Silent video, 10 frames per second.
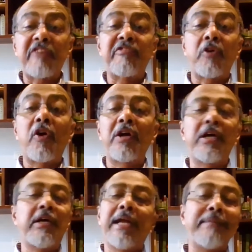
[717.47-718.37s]
or
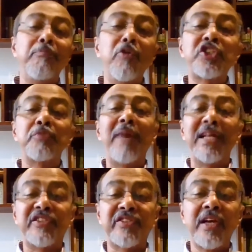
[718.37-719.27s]
at most
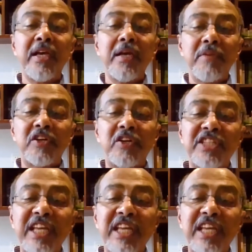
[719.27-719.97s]
months, because they